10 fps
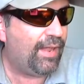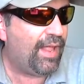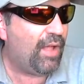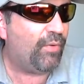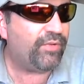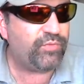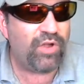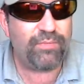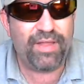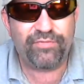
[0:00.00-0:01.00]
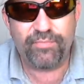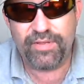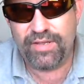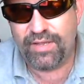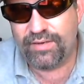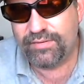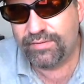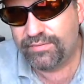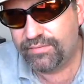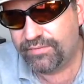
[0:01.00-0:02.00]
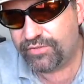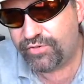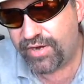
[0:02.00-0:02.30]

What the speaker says: When I was walking back from the tranny